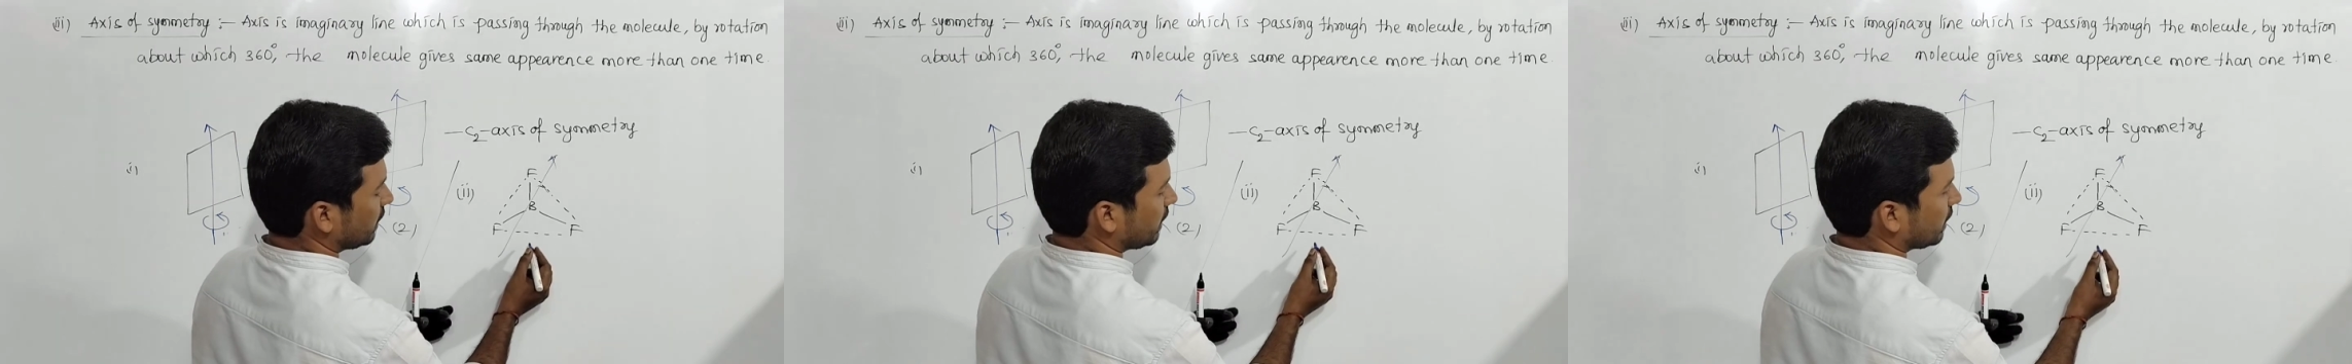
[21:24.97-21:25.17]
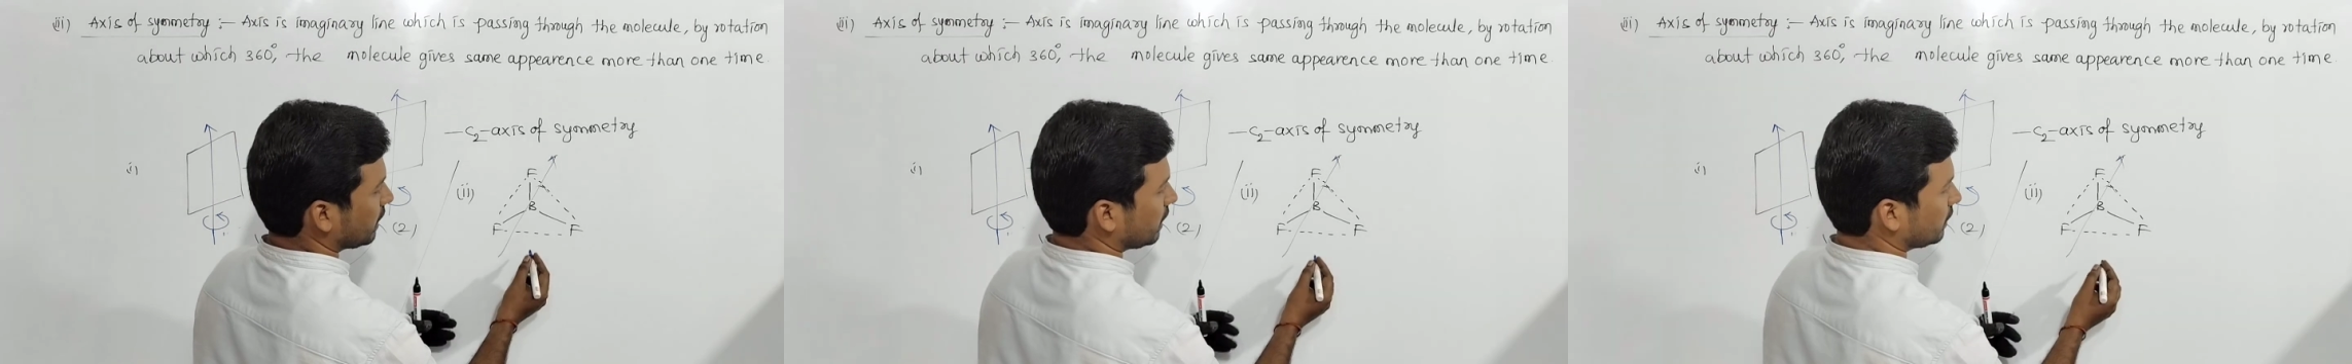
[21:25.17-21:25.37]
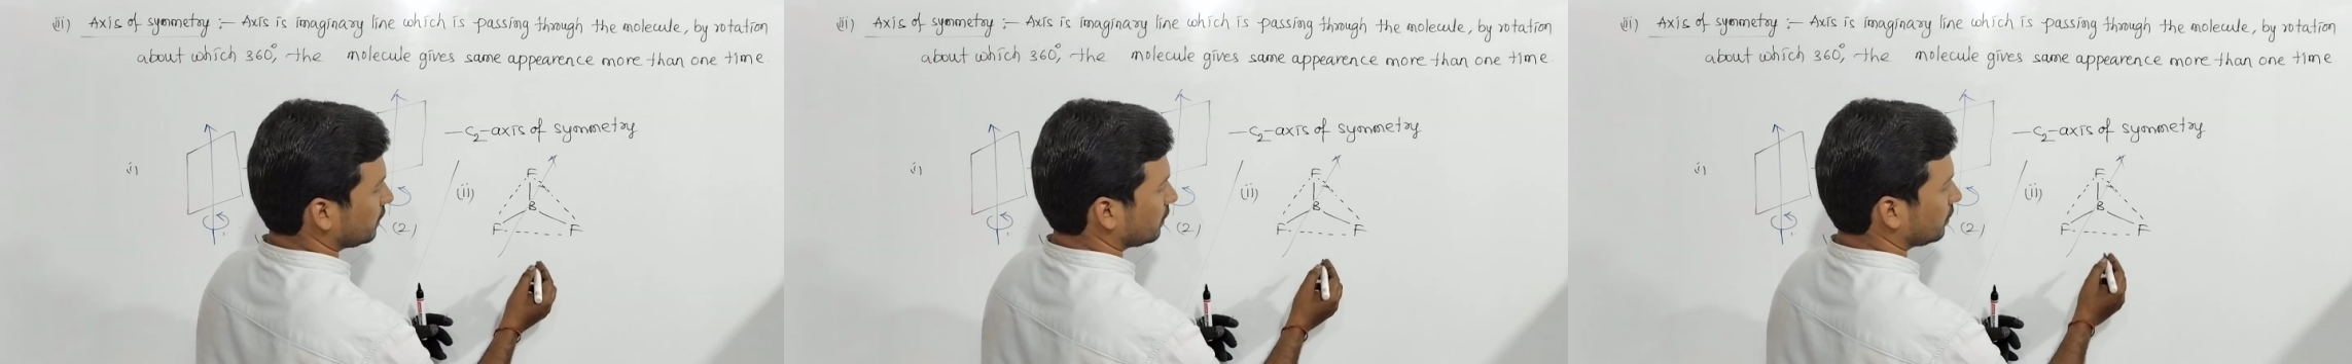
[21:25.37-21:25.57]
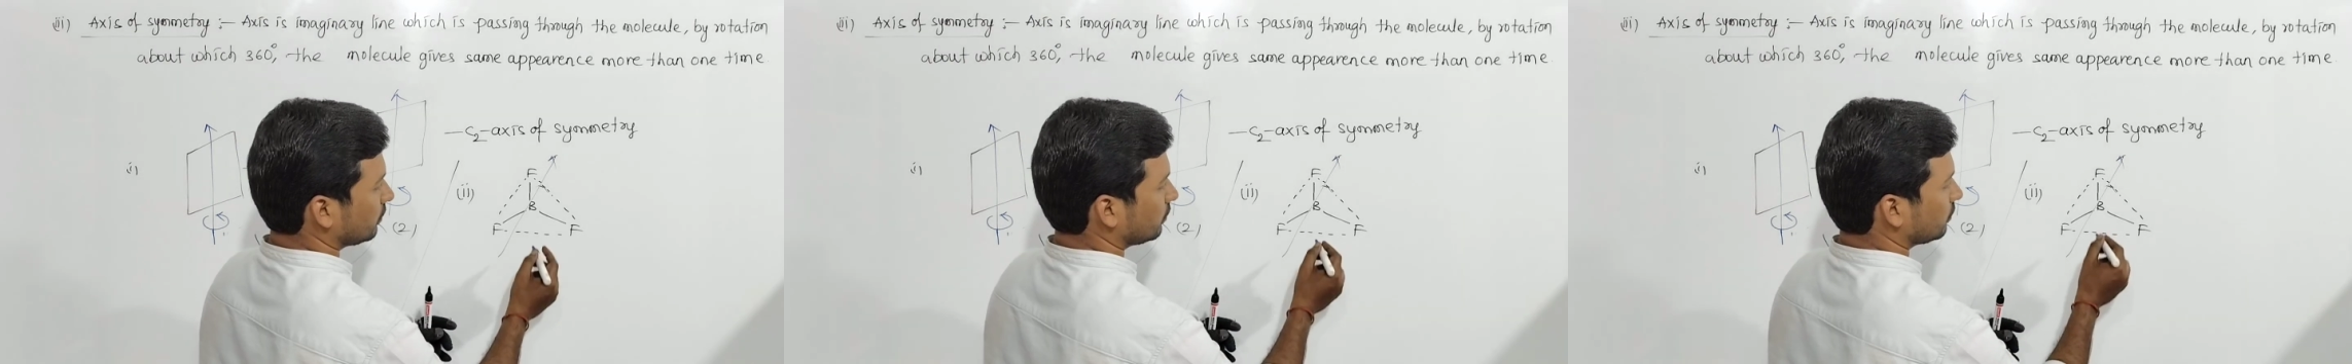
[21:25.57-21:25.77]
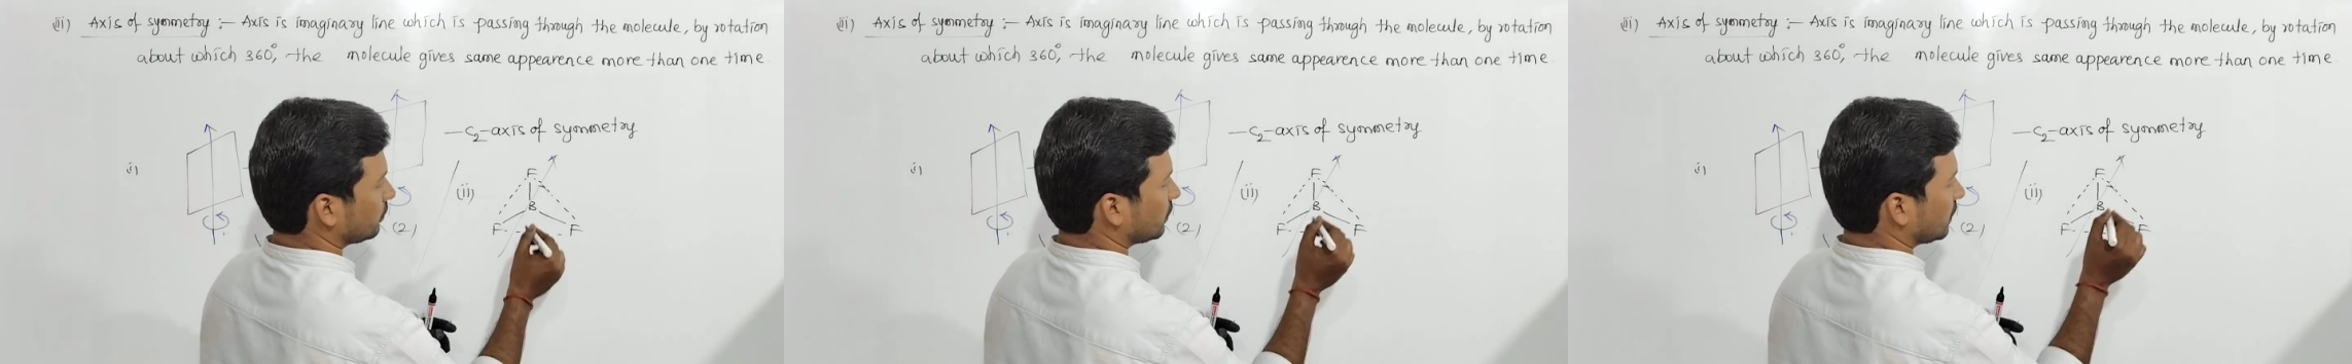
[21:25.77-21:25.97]
degrees,
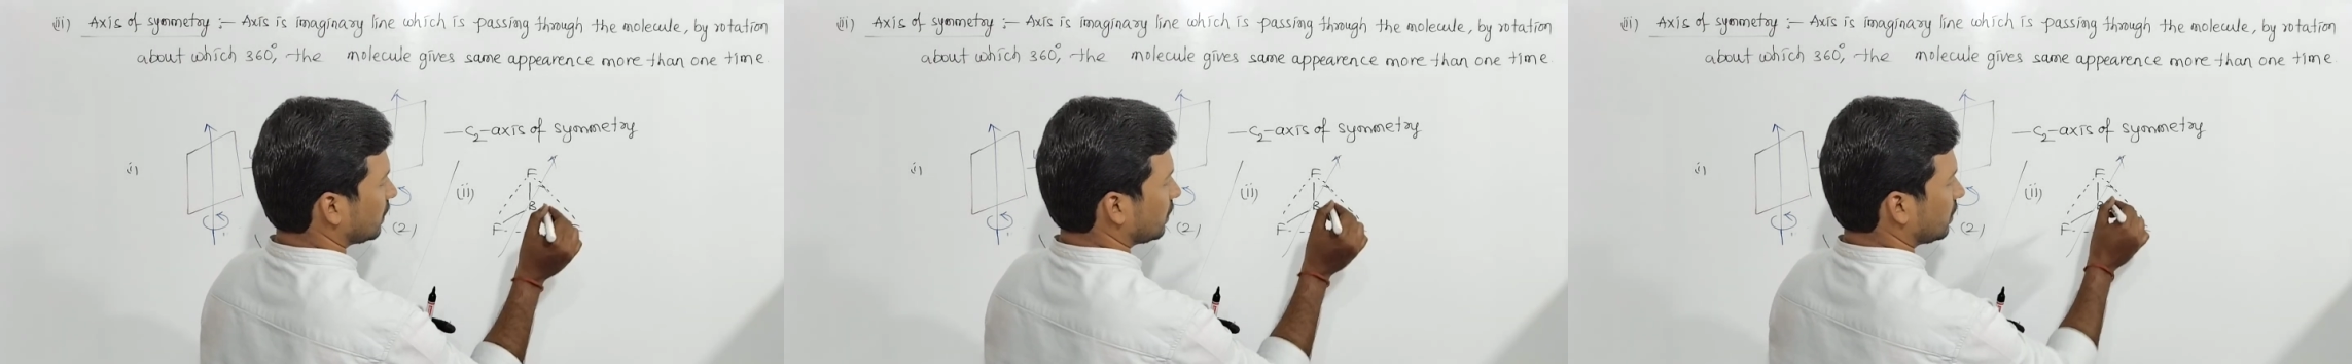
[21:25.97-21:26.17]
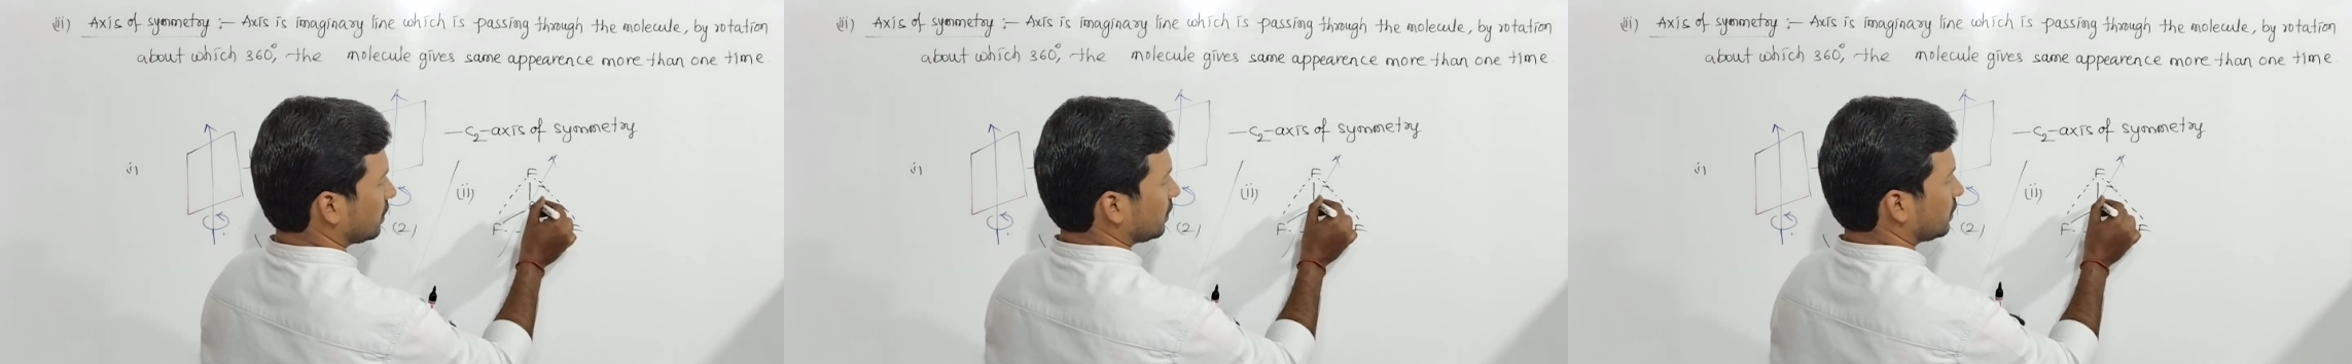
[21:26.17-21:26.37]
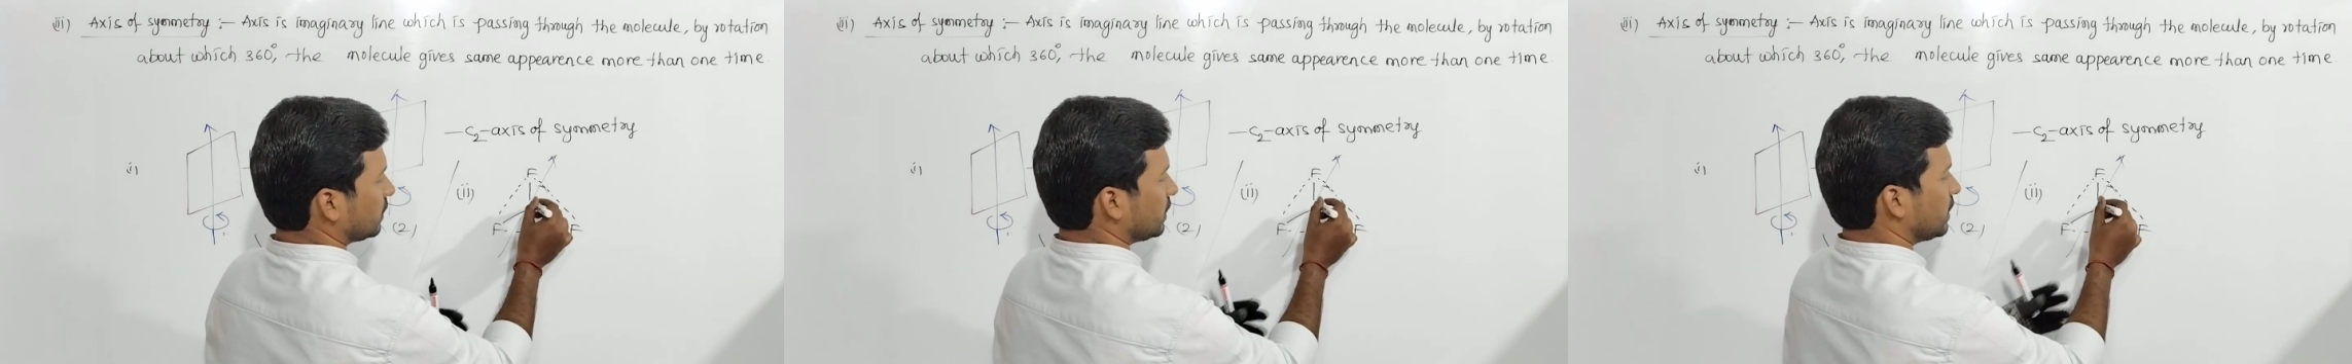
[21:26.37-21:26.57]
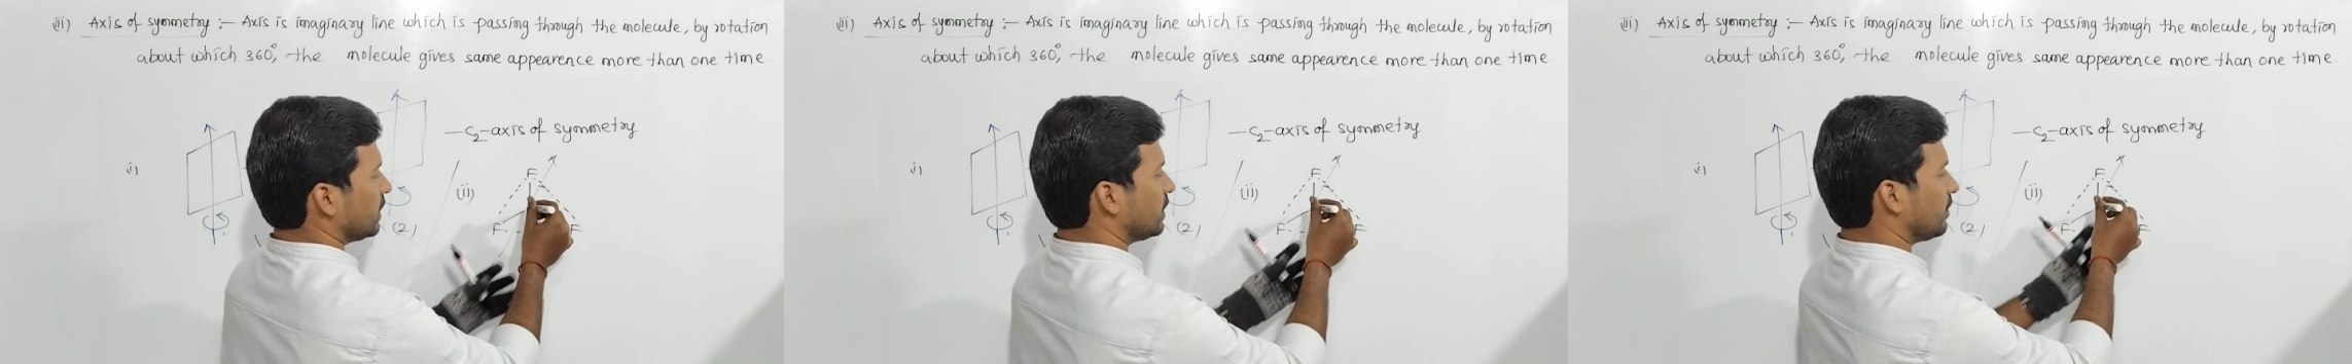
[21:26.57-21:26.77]
this is